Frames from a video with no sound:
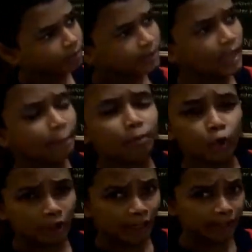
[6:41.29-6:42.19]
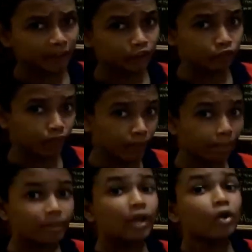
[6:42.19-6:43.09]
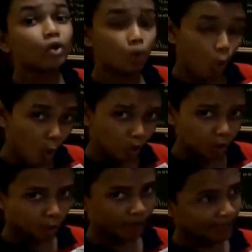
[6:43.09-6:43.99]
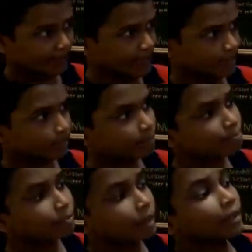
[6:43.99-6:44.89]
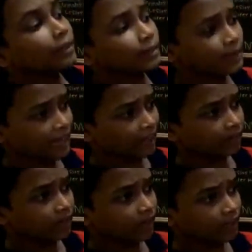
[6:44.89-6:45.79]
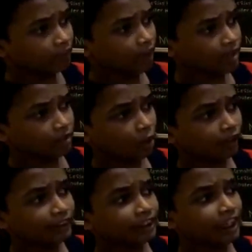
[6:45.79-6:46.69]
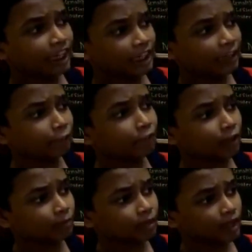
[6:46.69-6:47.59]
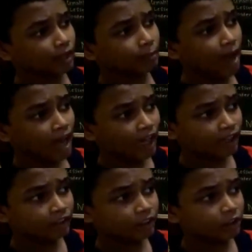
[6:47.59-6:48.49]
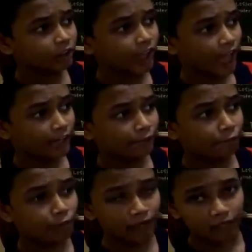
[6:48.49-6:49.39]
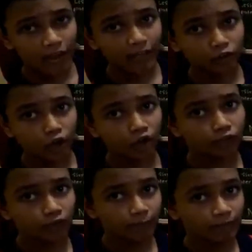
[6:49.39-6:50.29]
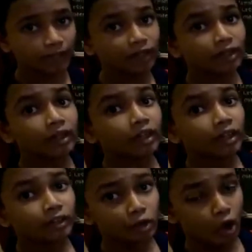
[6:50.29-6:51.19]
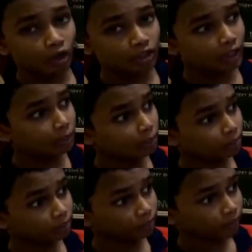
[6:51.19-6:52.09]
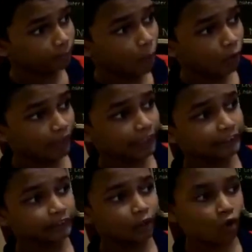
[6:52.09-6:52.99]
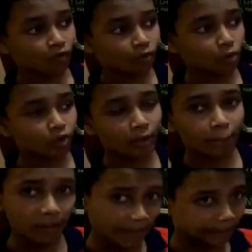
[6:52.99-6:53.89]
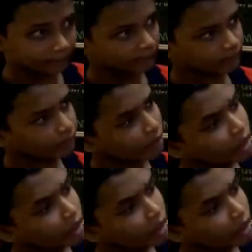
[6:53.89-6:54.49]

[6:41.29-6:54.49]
They protect us from cold winds. The rivers originating from the Himalayas carry fertile soil from the northern mountains to the plains.